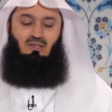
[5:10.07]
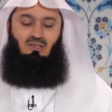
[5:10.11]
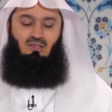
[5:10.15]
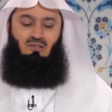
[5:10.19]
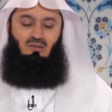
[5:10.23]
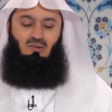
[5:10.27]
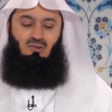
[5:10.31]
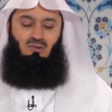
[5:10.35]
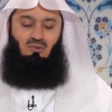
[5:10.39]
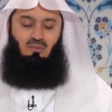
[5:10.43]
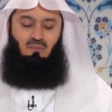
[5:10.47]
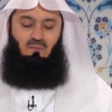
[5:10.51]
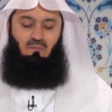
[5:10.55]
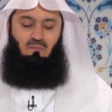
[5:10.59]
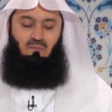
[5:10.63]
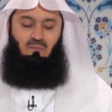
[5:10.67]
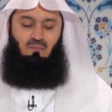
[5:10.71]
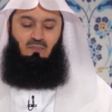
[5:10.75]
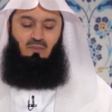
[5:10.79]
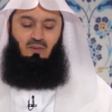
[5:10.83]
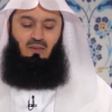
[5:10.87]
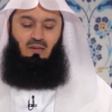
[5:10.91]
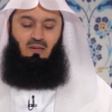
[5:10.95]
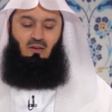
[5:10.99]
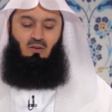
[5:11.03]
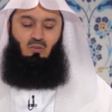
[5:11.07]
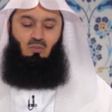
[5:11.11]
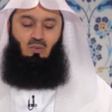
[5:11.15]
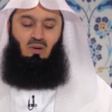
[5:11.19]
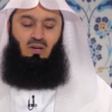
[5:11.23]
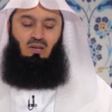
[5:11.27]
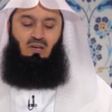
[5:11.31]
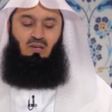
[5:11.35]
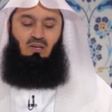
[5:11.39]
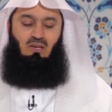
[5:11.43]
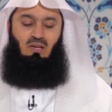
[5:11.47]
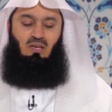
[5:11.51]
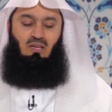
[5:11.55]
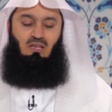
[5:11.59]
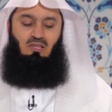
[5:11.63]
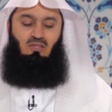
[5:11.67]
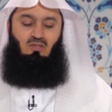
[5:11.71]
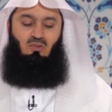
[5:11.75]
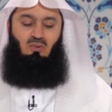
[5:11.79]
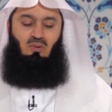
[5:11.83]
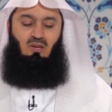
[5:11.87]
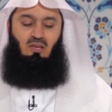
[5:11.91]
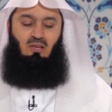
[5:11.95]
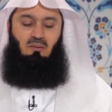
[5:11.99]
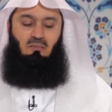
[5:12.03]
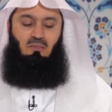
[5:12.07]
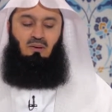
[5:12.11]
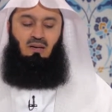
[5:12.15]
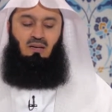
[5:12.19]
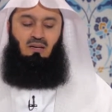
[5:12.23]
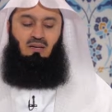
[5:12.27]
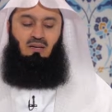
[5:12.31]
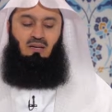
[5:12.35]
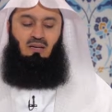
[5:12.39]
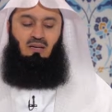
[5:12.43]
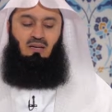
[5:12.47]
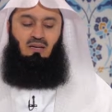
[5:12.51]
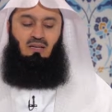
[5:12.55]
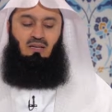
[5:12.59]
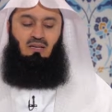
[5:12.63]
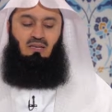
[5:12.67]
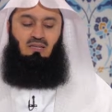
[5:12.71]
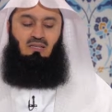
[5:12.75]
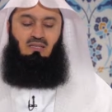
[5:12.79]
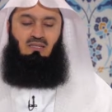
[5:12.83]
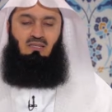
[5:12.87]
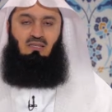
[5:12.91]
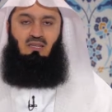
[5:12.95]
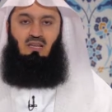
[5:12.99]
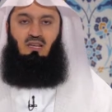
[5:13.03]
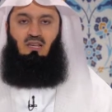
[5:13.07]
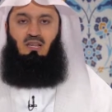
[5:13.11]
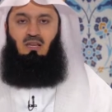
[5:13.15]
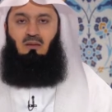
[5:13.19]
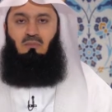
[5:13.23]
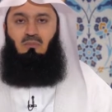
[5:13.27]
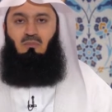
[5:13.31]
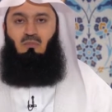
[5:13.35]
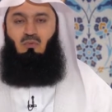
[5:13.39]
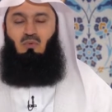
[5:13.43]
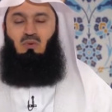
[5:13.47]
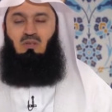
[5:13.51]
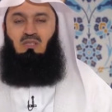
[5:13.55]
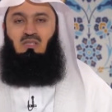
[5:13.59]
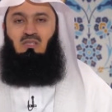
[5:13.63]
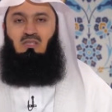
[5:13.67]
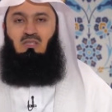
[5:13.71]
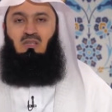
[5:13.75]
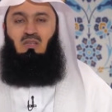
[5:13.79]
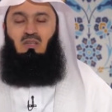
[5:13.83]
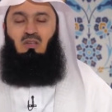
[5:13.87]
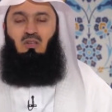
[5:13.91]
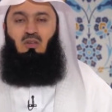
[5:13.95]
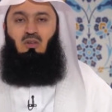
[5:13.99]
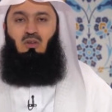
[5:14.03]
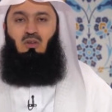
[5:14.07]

So one day Sulaiman alayhi salam was